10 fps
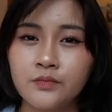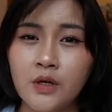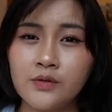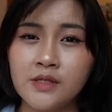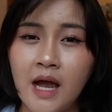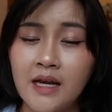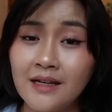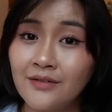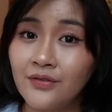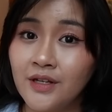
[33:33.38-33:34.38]
it was kind of
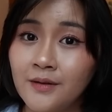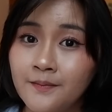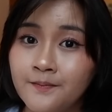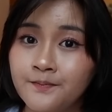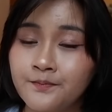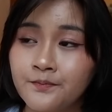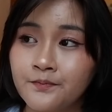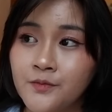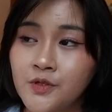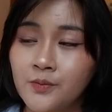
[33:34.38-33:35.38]
iffy
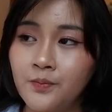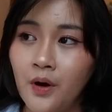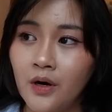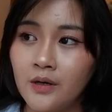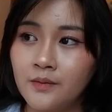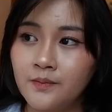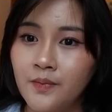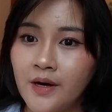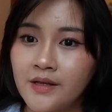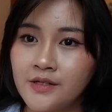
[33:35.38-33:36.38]
to park
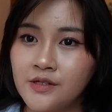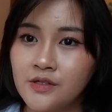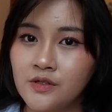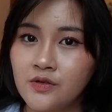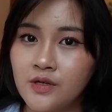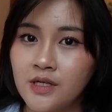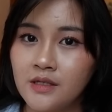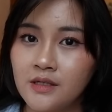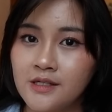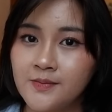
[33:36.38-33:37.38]
by the
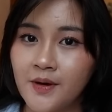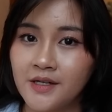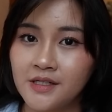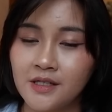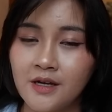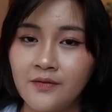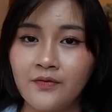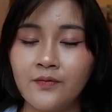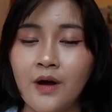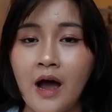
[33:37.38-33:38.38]
street, especially if
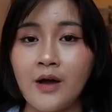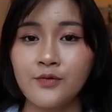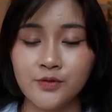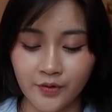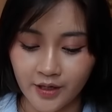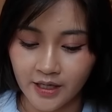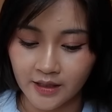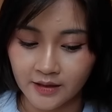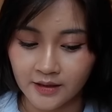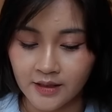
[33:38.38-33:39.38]
I was
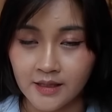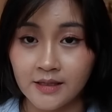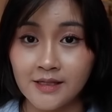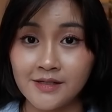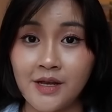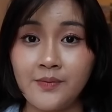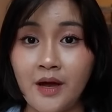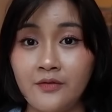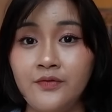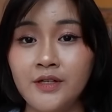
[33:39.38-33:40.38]
wearing the same
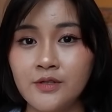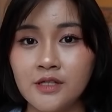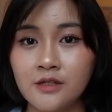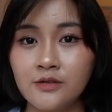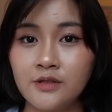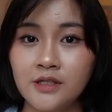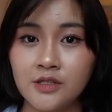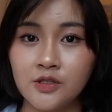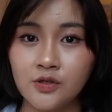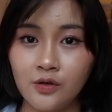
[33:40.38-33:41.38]
outfit, which included a
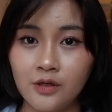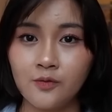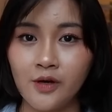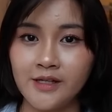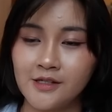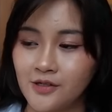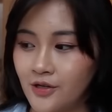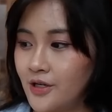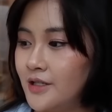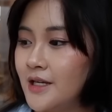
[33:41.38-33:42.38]
short white
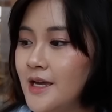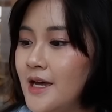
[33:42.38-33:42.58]
skirt.